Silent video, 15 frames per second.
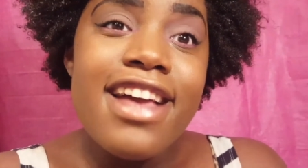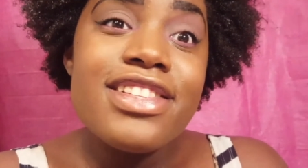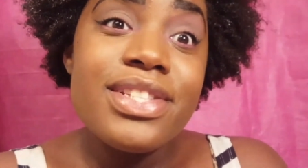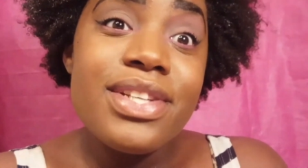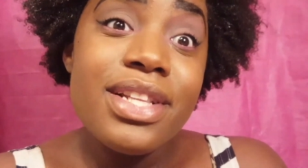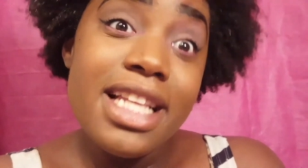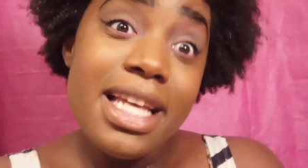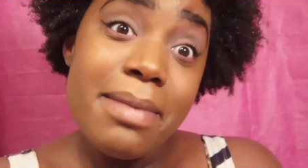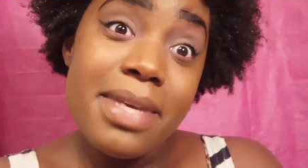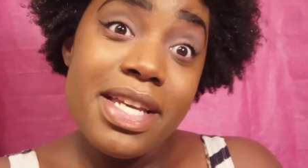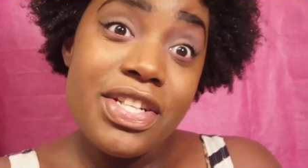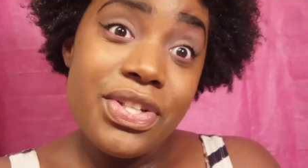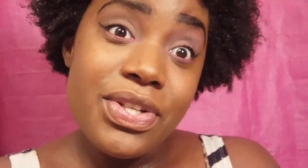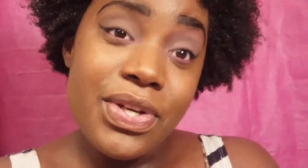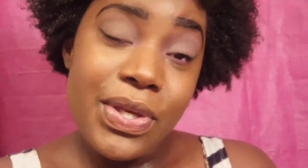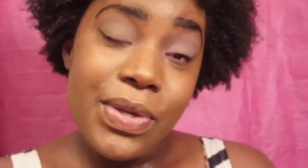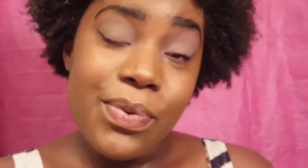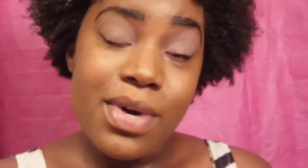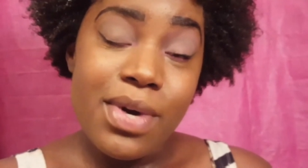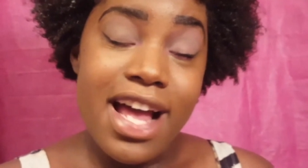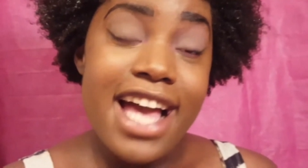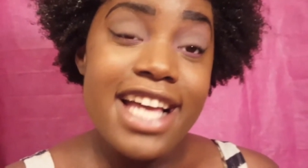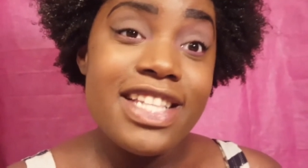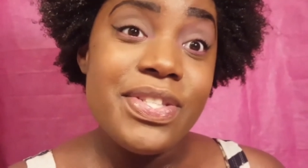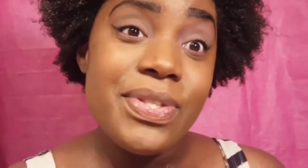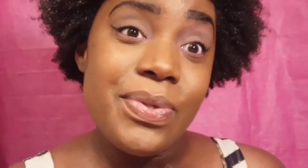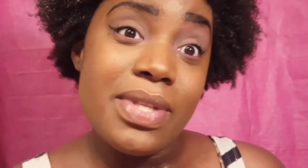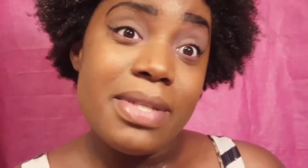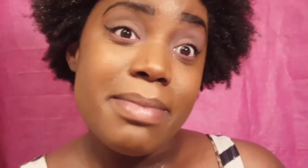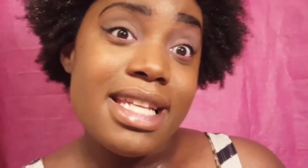So let me show you what I
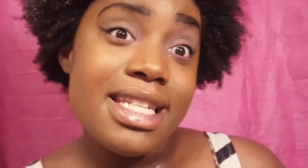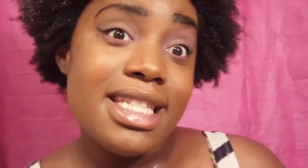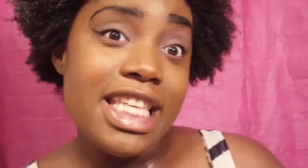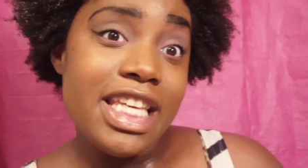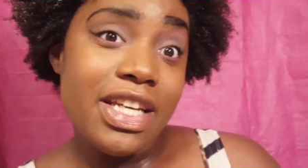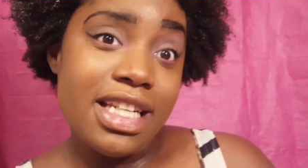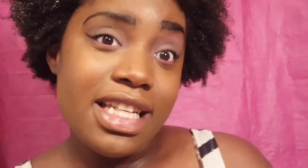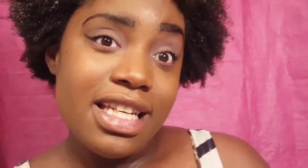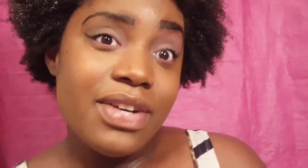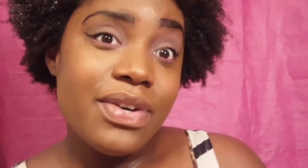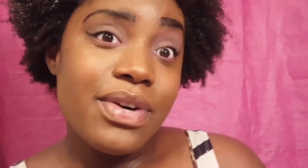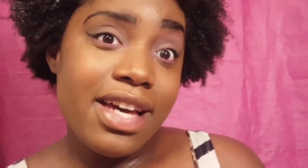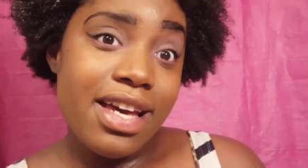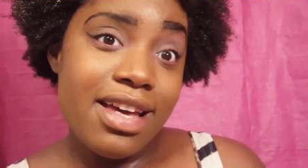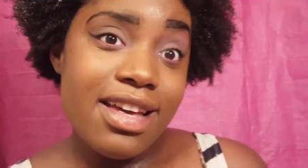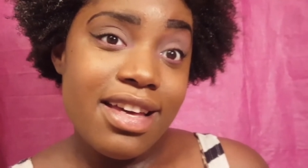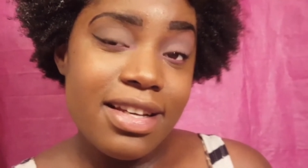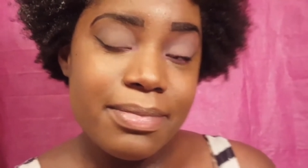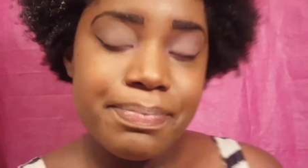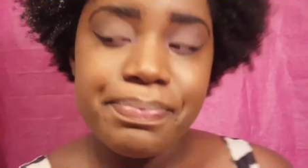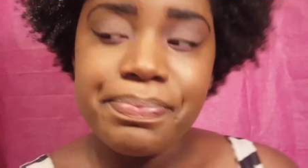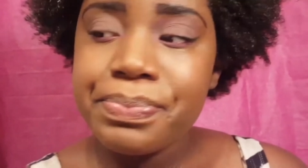do is my secret, okay?